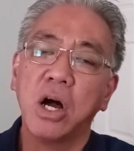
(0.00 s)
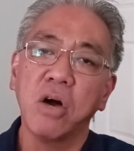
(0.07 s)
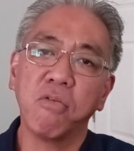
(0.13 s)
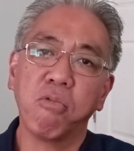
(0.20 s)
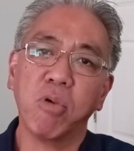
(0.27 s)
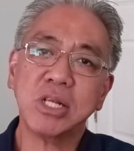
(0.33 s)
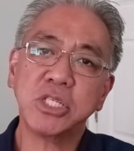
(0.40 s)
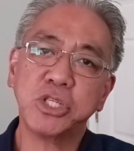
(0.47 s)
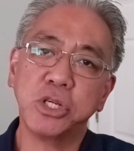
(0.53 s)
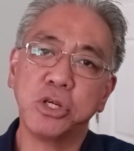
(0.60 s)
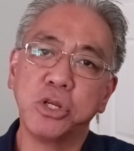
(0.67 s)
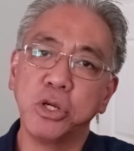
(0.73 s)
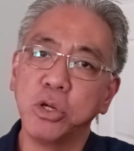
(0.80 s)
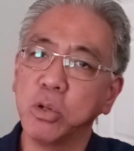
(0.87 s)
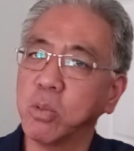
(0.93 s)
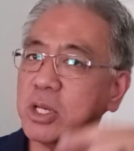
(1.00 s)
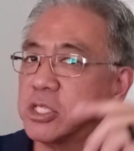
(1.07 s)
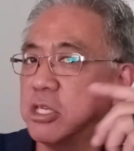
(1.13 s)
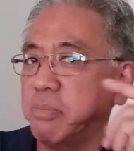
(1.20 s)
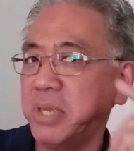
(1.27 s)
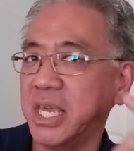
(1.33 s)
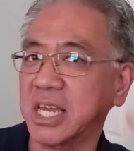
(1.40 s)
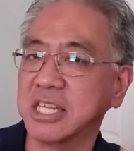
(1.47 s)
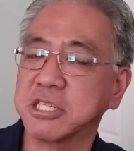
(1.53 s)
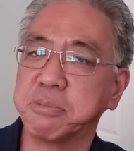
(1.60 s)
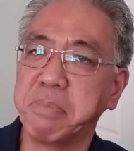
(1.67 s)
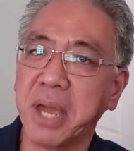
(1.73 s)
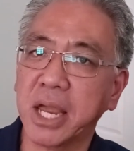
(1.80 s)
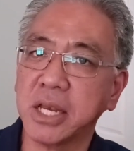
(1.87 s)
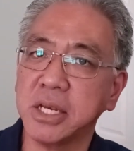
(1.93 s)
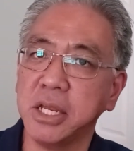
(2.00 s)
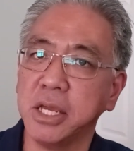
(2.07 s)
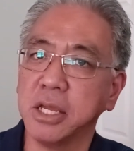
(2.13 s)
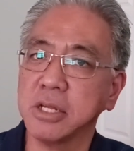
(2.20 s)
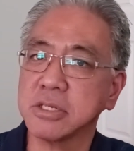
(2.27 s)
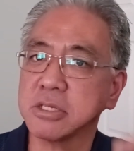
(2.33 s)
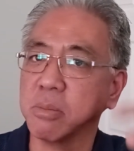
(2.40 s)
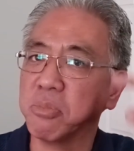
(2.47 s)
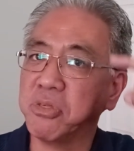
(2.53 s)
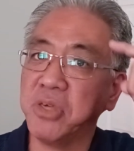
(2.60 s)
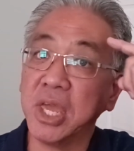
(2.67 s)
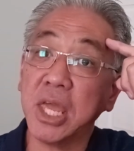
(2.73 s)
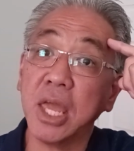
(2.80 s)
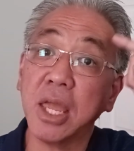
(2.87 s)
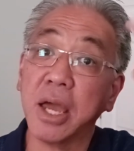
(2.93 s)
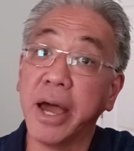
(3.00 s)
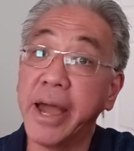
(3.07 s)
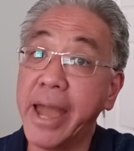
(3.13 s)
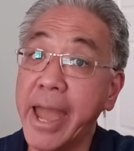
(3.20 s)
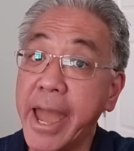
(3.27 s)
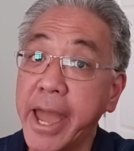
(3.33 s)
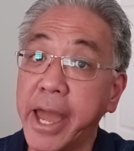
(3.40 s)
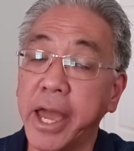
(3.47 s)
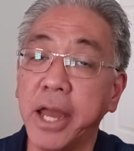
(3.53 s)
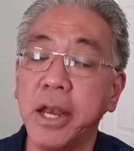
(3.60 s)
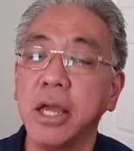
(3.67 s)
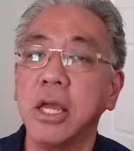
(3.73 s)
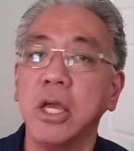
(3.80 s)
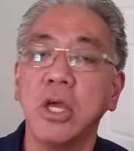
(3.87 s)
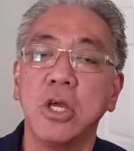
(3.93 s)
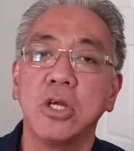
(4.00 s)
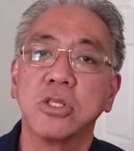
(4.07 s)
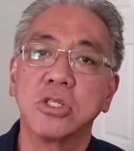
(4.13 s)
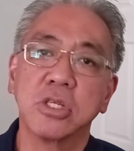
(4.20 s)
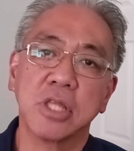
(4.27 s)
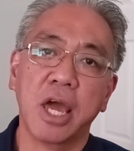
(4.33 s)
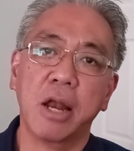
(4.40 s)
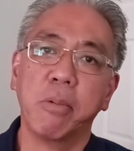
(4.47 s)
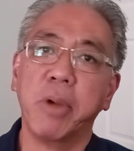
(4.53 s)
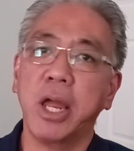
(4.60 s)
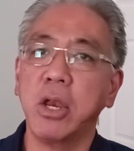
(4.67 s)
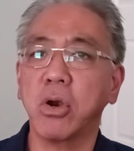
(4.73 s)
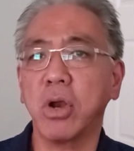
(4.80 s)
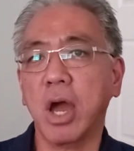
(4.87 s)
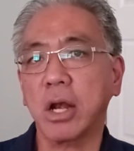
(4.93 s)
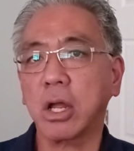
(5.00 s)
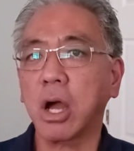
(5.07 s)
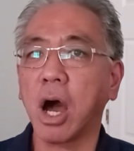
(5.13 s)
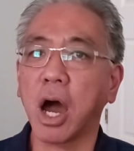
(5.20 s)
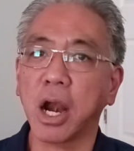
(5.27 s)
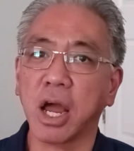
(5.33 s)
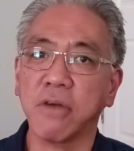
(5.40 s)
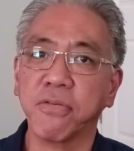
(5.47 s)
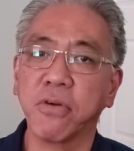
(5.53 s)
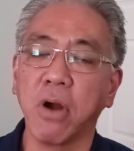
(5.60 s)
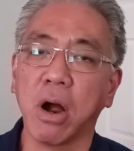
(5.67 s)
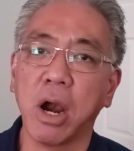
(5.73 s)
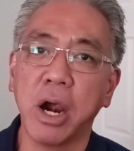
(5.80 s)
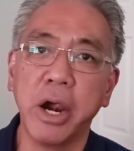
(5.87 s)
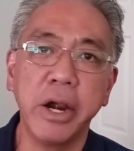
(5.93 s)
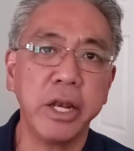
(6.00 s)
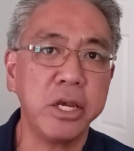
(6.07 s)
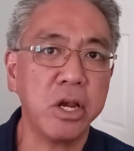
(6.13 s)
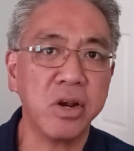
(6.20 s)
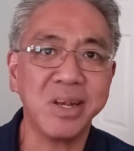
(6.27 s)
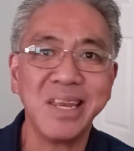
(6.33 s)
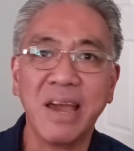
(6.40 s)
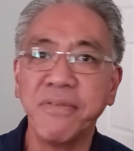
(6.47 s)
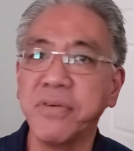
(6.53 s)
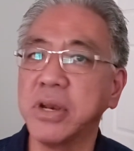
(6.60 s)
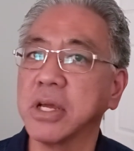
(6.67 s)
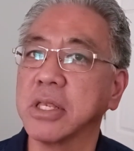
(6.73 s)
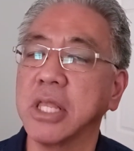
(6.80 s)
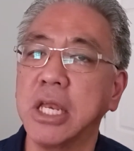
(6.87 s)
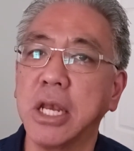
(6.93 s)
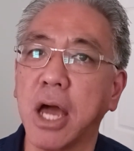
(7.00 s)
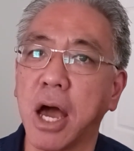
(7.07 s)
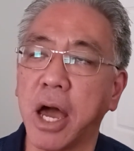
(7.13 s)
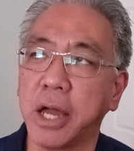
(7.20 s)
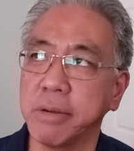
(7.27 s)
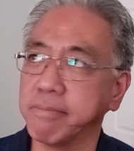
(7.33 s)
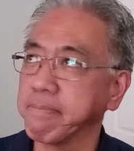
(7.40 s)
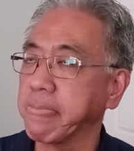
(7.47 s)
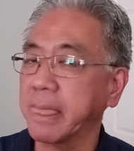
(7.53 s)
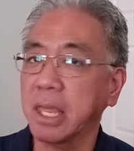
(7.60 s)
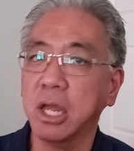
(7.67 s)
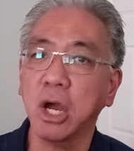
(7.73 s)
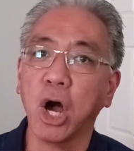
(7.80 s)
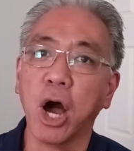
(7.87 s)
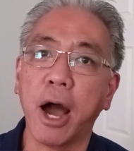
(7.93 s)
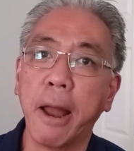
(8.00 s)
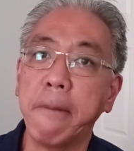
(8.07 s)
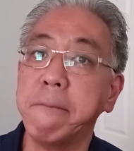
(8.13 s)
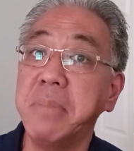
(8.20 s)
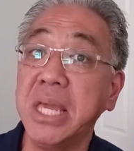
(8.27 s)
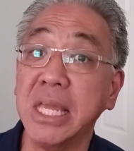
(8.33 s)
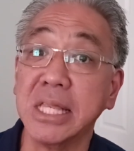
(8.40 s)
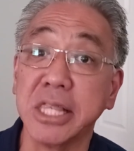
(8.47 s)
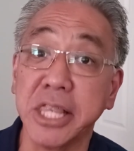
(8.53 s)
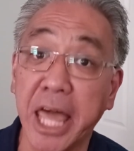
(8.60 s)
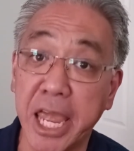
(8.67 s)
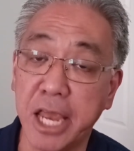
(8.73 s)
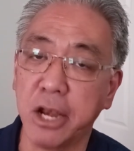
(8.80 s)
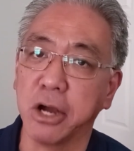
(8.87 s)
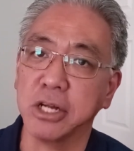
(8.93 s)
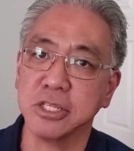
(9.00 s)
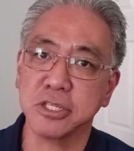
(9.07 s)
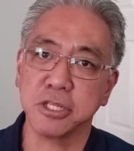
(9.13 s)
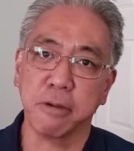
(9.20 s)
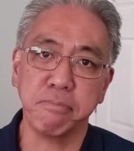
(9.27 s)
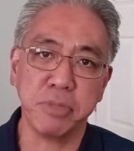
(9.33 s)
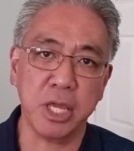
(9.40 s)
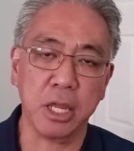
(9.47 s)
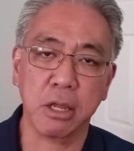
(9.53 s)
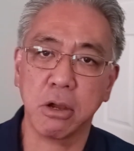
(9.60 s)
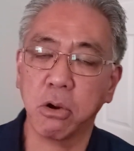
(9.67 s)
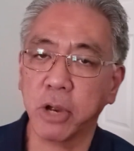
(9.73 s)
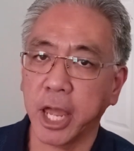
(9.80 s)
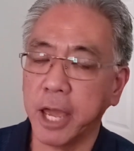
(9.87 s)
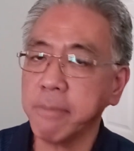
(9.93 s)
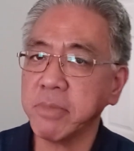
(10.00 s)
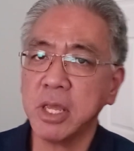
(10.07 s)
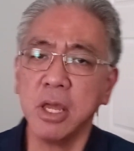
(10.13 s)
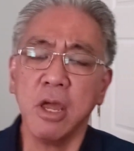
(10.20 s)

of what to do, what to be expecting, some thinking ahead. So that way you're not caught off guard and you're definitely not caught being late on something, okay?